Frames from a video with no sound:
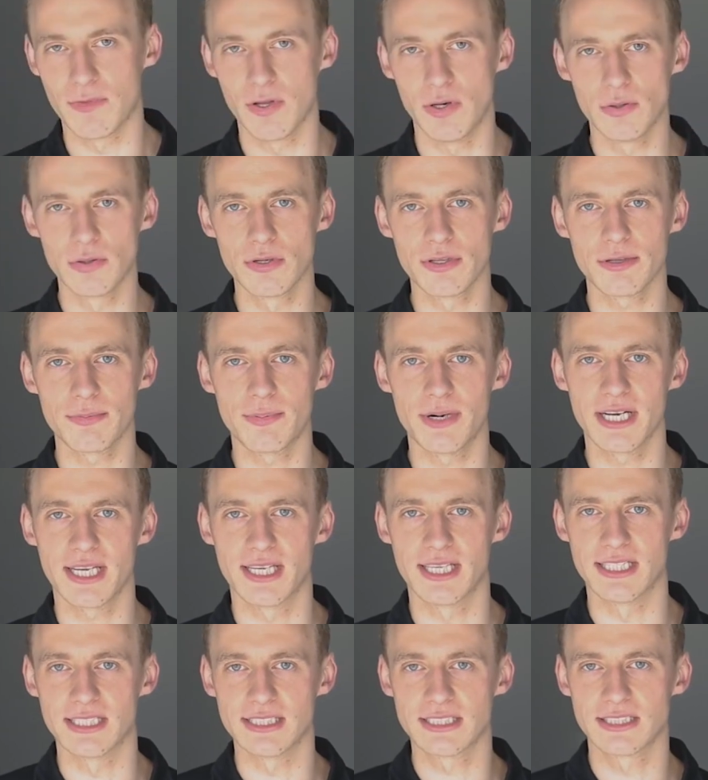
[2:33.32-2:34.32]
All of the
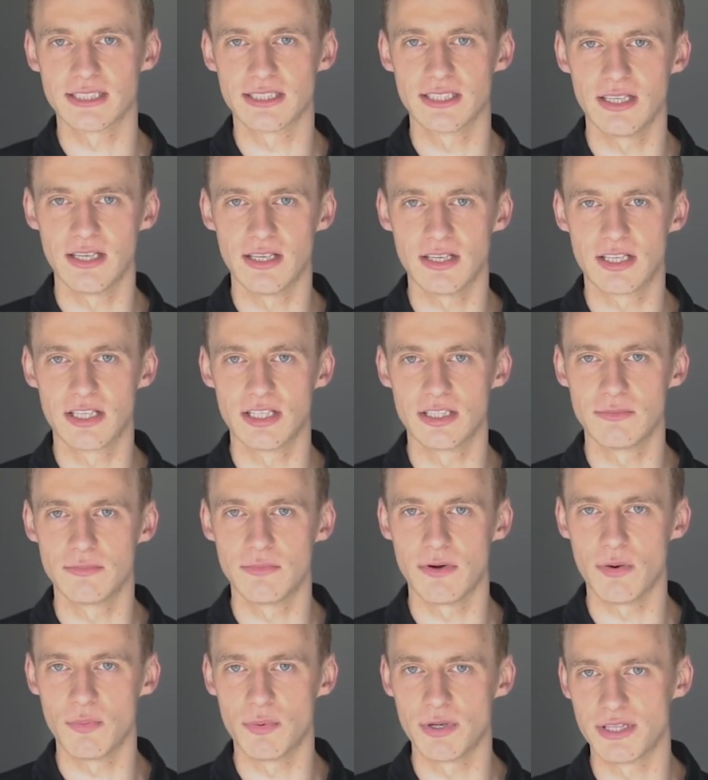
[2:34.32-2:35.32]
brackets
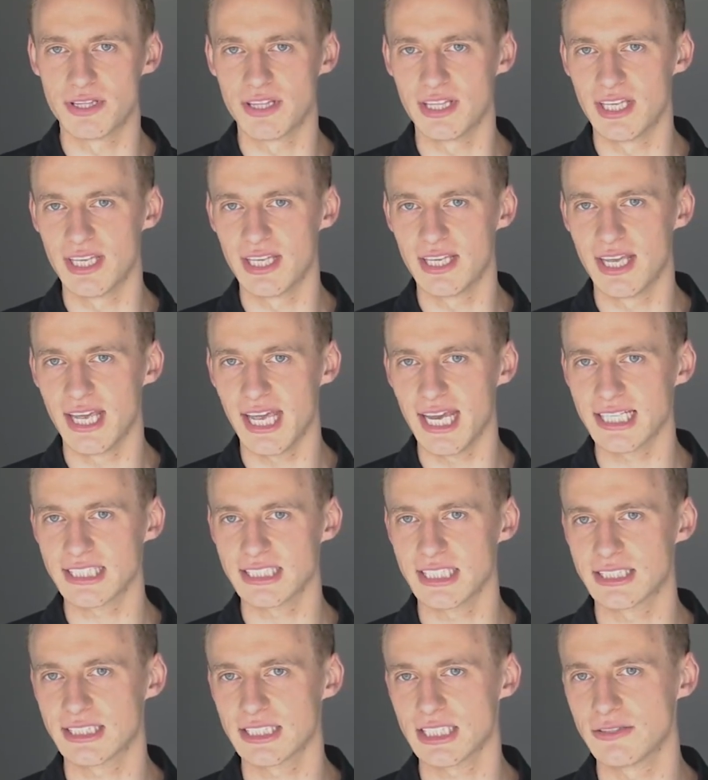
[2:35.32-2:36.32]
come with the
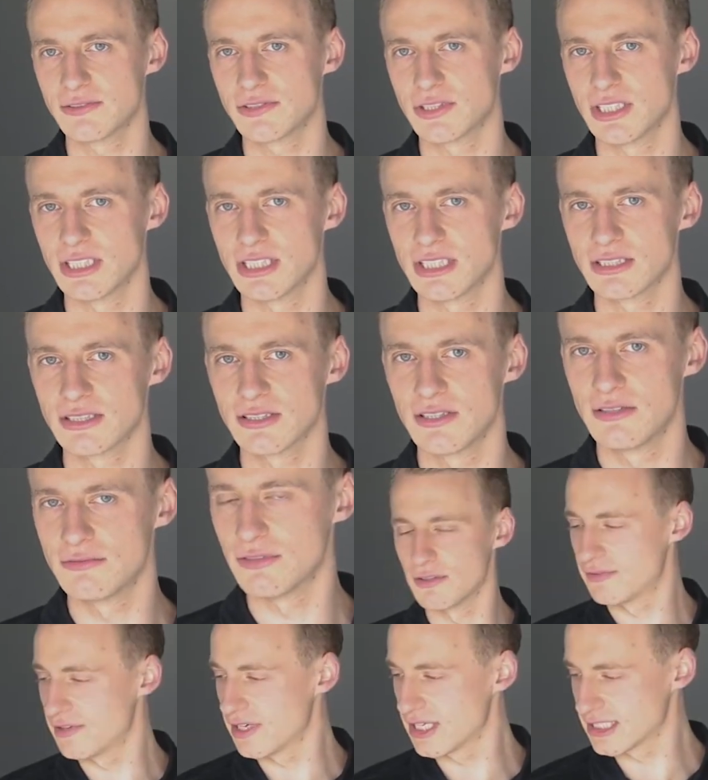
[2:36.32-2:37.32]
hex head self drillers
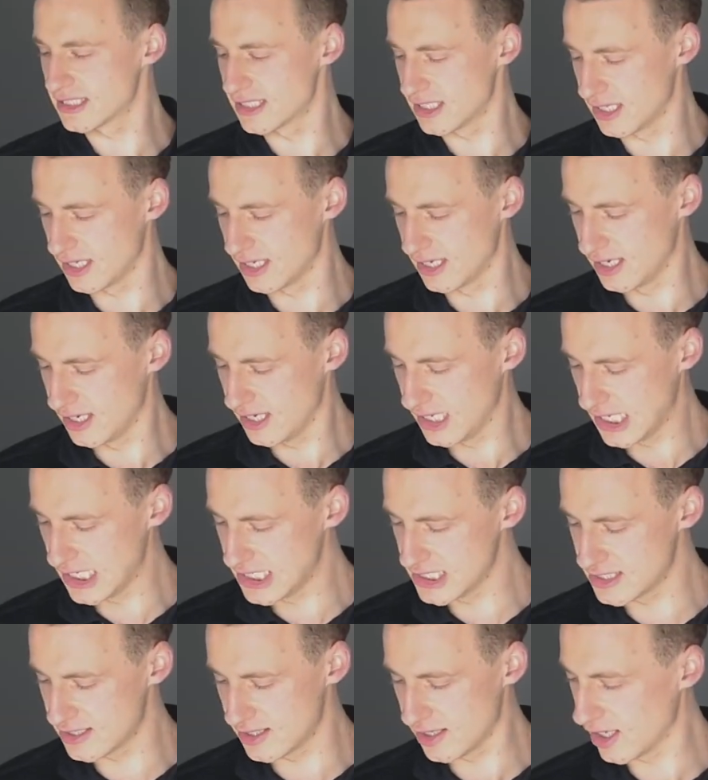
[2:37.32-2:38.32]
for fixing
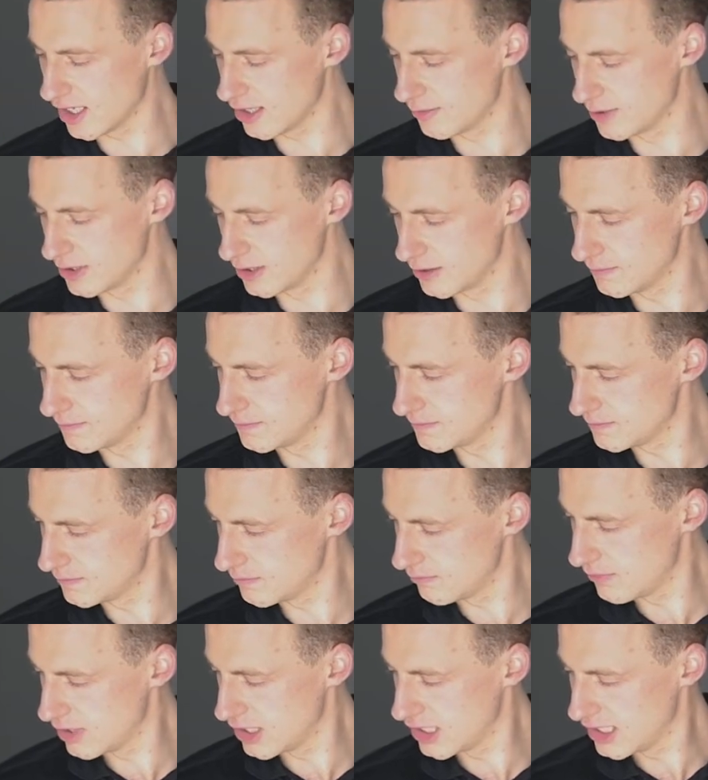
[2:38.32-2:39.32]
into the aluminium.
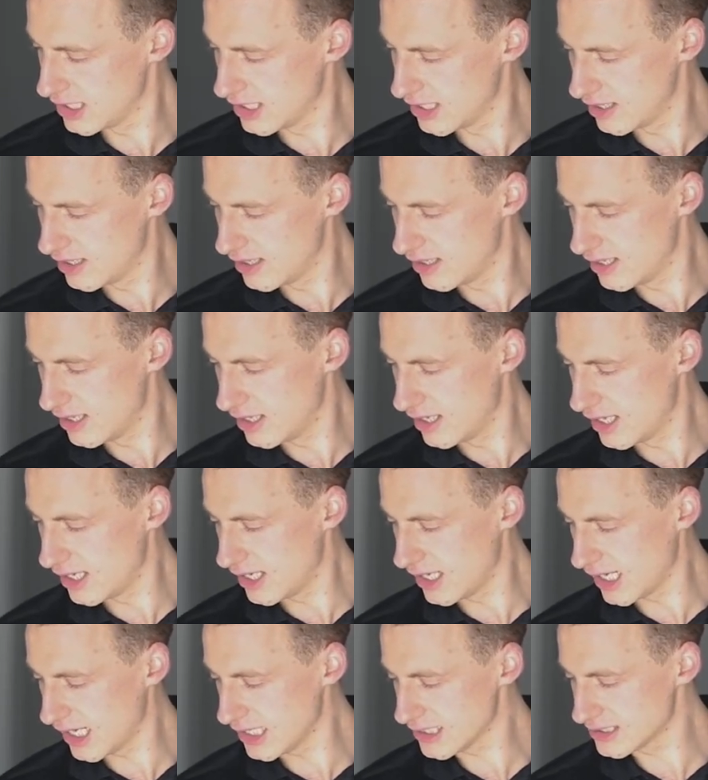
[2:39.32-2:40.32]

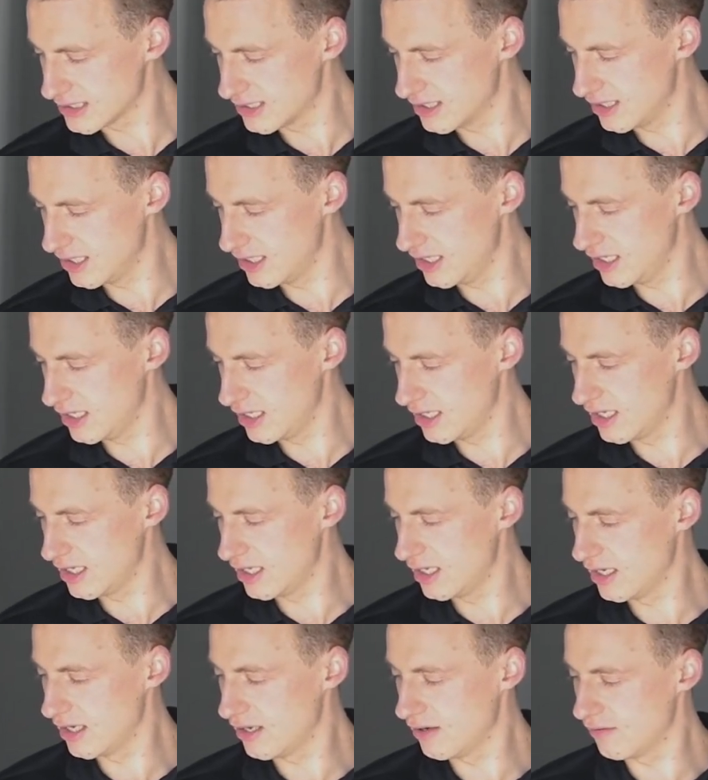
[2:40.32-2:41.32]
As the
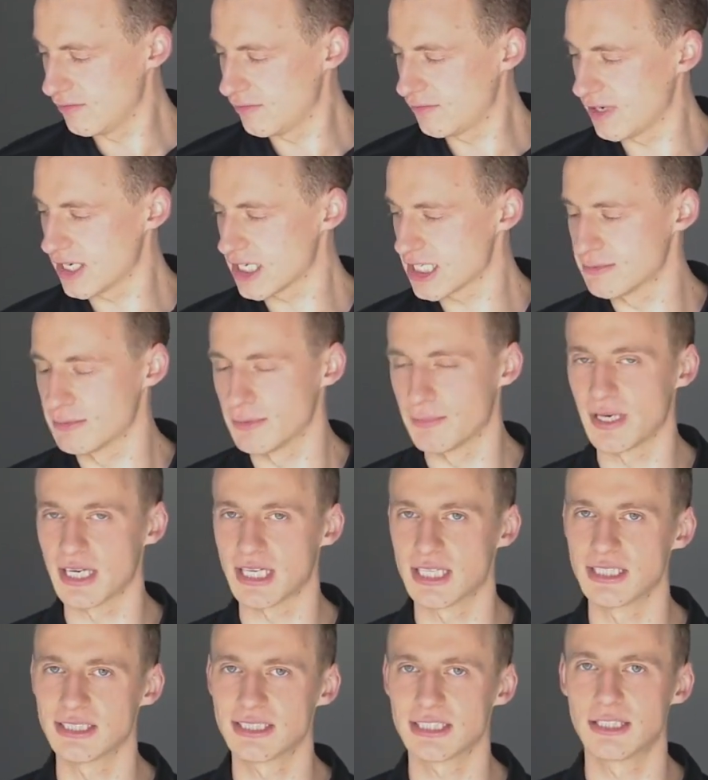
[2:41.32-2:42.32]
flexible
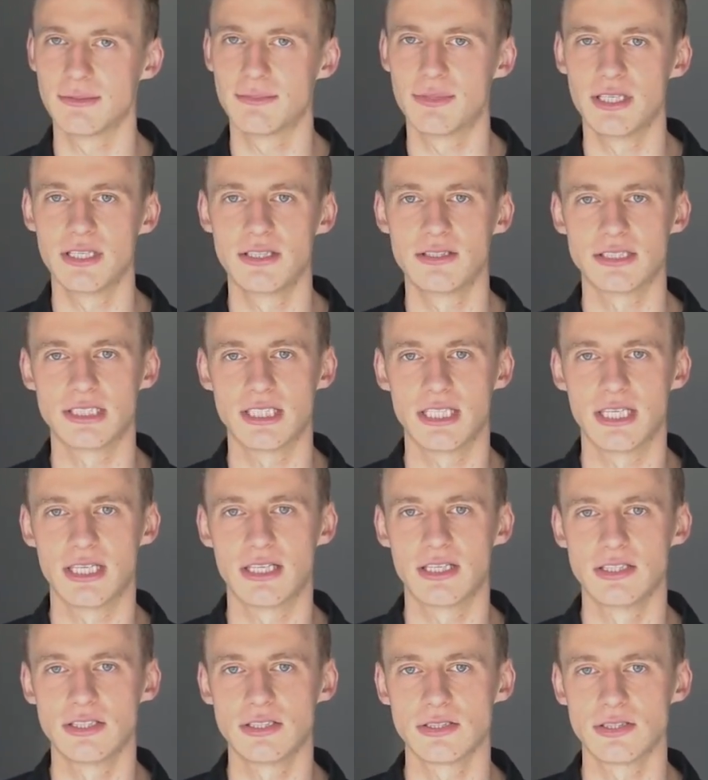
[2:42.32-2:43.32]
brackets can be used in
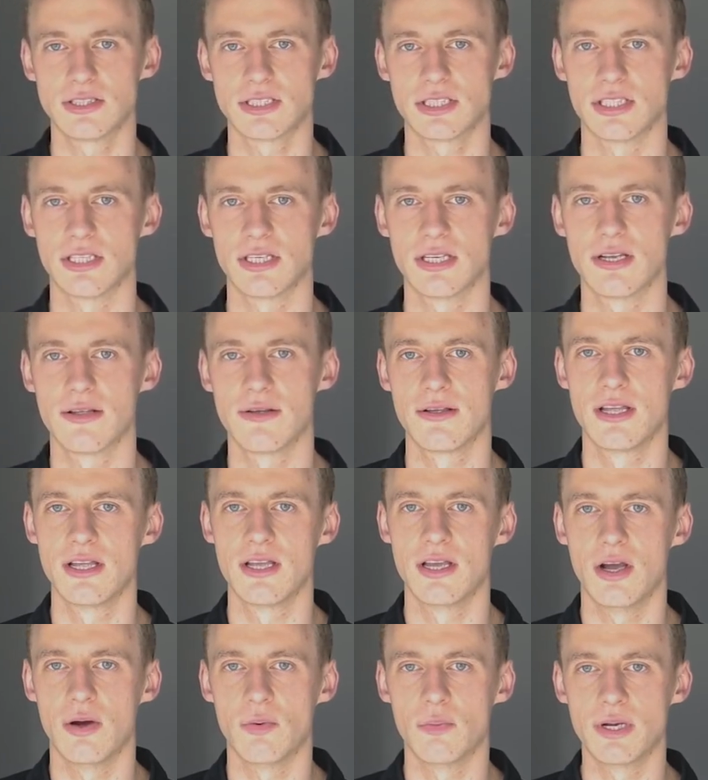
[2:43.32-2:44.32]
conjunction
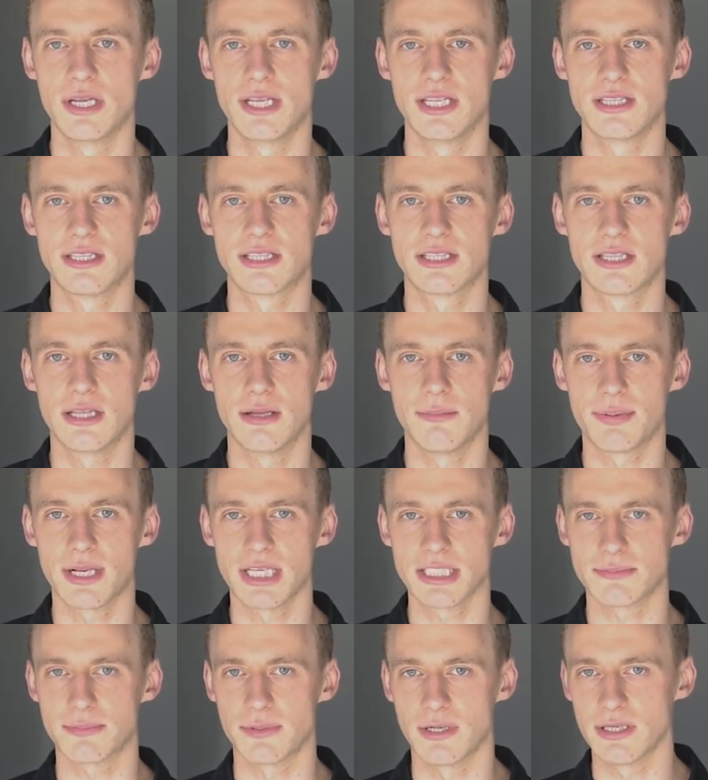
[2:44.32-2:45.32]
with
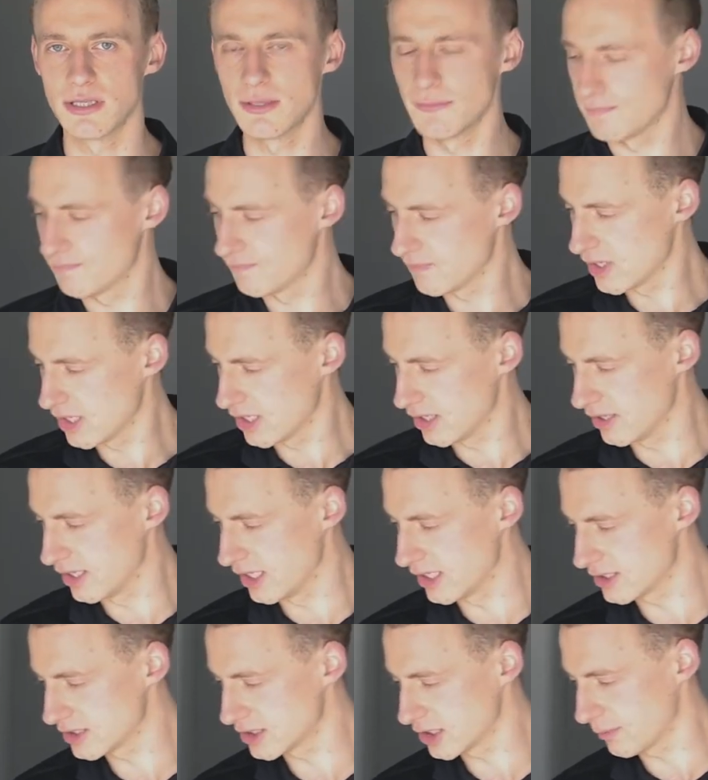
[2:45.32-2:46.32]
Plas-Pro,
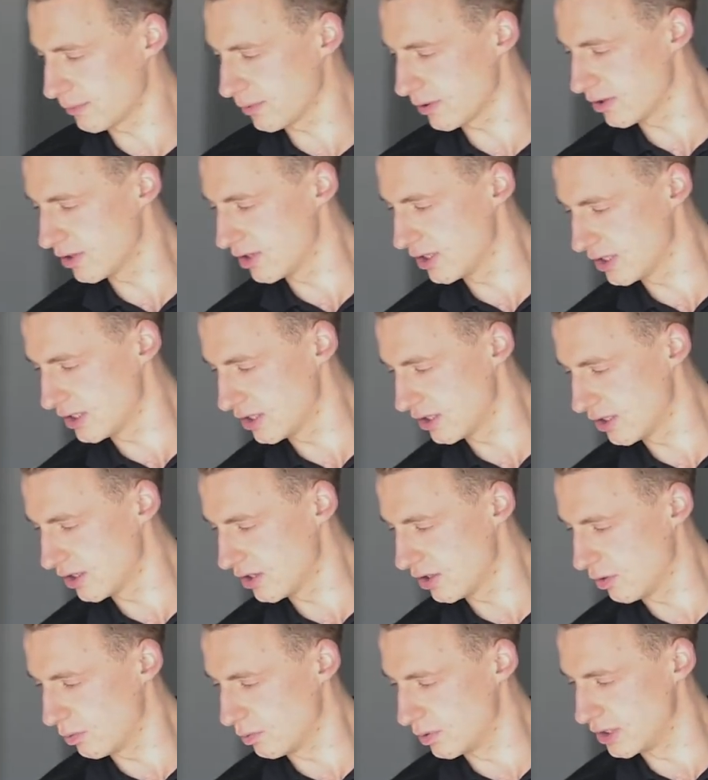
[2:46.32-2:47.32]
they're supplied
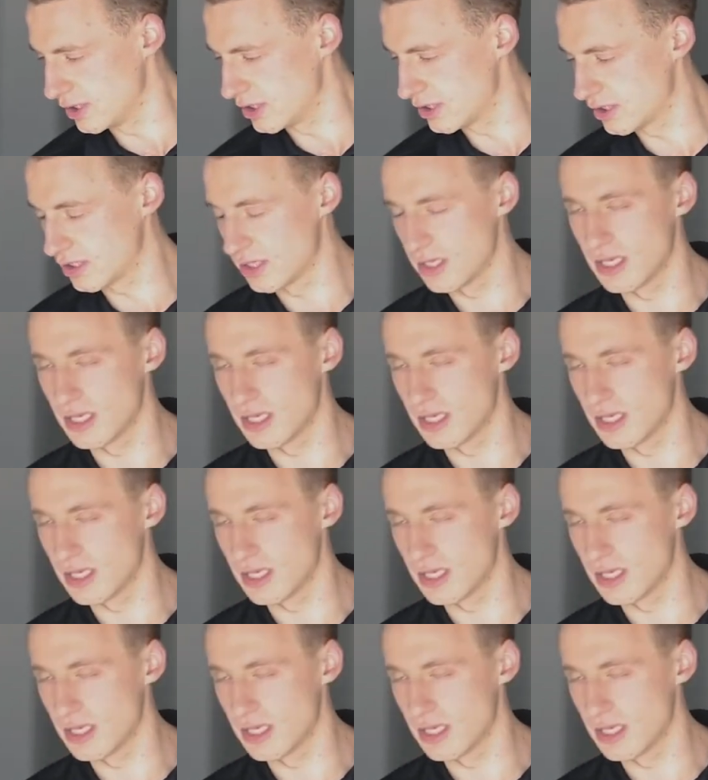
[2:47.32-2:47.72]
with